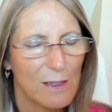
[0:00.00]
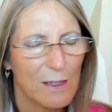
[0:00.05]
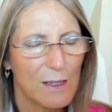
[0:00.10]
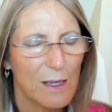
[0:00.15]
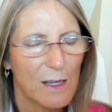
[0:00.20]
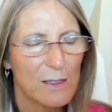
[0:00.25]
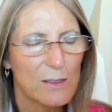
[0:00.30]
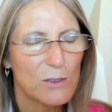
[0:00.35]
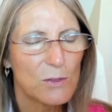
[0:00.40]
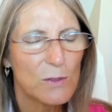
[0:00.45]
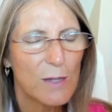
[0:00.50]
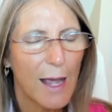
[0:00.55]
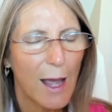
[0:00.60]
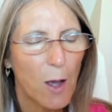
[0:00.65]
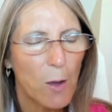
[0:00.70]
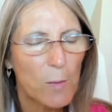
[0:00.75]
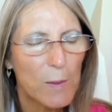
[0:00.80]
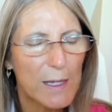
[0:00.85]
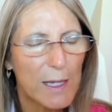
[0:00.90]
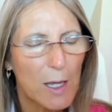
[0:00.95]
And you
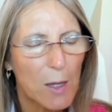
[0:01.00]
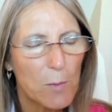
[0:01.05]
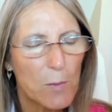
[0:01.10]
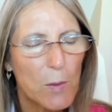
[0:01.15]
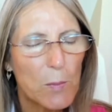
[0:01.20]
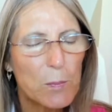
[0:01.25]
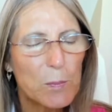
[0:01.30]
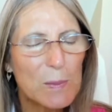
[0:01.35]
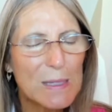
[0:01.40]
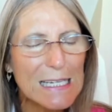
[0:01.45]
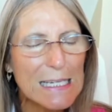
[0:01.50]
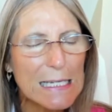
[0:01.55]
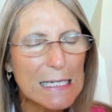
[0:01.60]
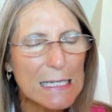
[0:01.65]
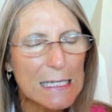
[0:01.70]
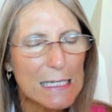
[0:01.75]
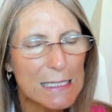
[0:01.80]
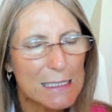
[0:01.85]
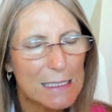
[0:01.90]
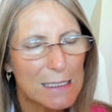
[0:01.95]
now become a
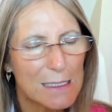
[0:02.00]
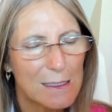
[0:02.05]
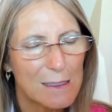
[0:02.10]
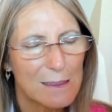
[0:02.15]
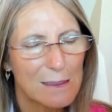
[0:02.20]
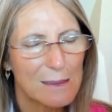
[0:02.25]
beacon